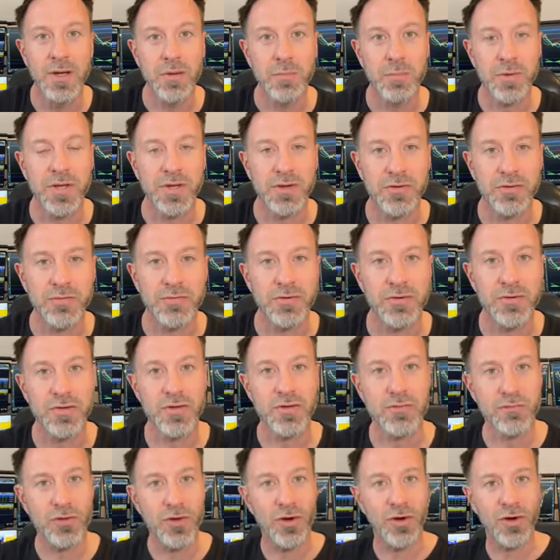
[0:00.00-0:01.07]
because
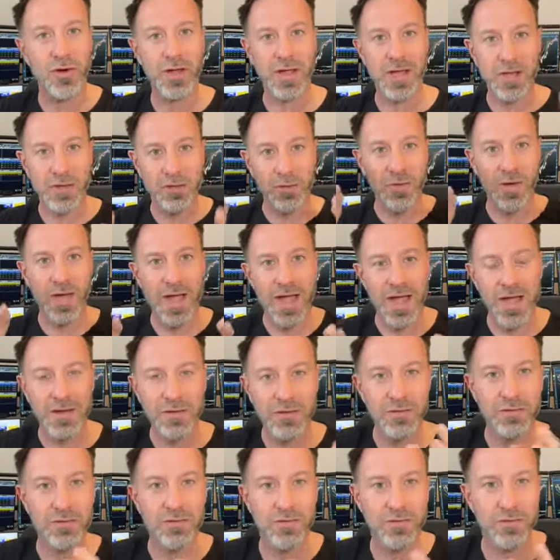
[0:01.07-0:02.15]
you've got in your head
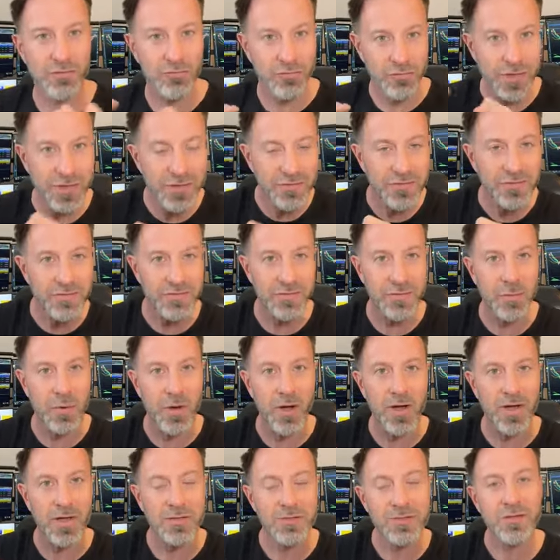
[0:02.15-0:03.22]
the recency
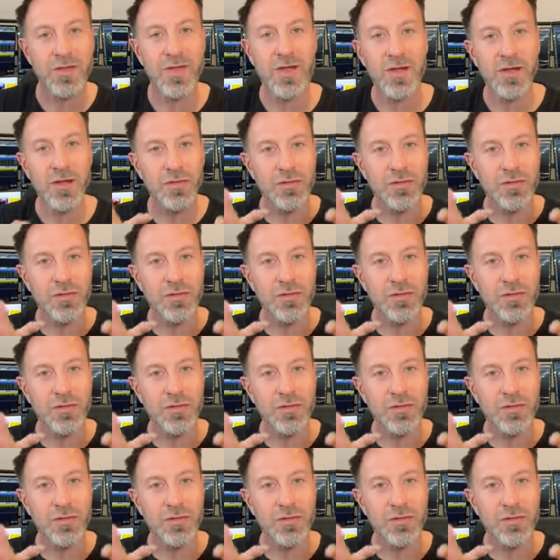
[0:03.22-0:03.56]
bias,